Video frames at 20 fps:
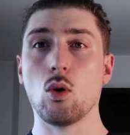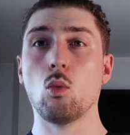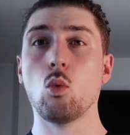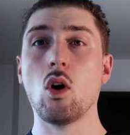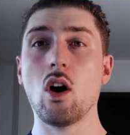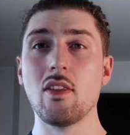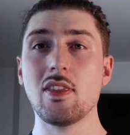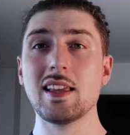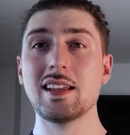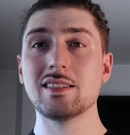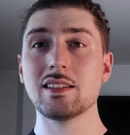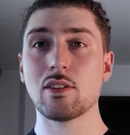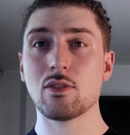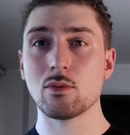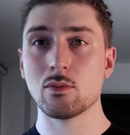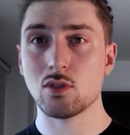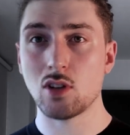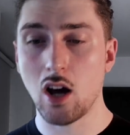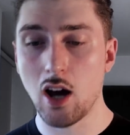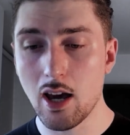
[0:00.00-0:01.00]
what are the
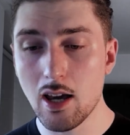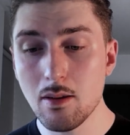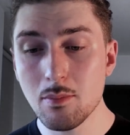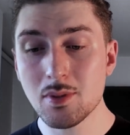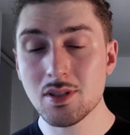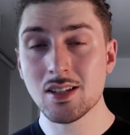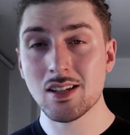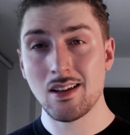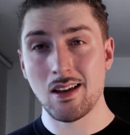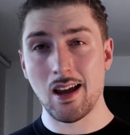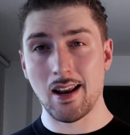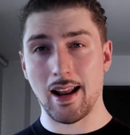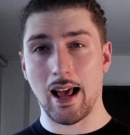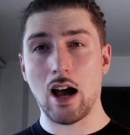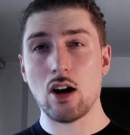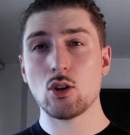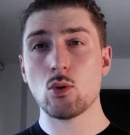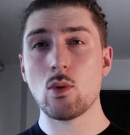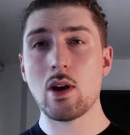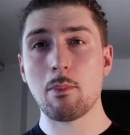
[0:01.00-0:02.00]
different types and how
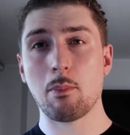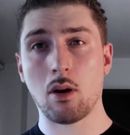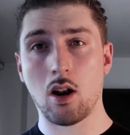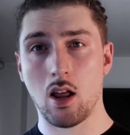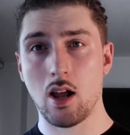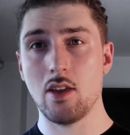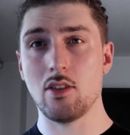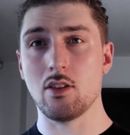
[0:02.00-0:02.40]
can we apply